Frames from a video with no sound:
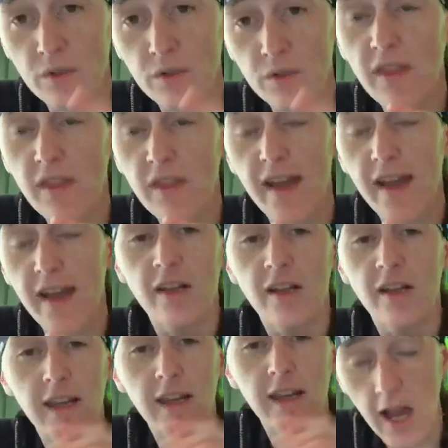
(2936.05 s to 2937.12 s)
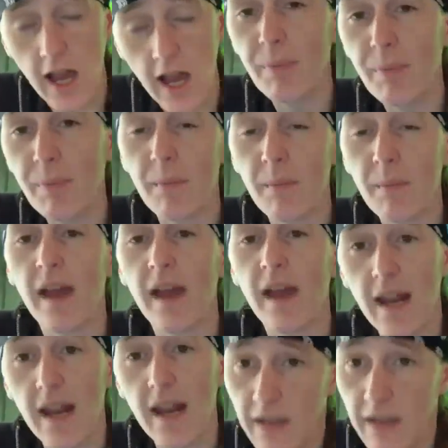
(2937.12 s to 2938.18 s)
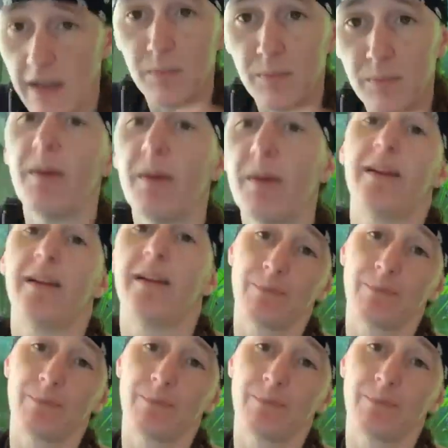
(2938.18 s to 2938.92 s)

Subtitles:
do that until I got up out of bed and gave it a blueberry.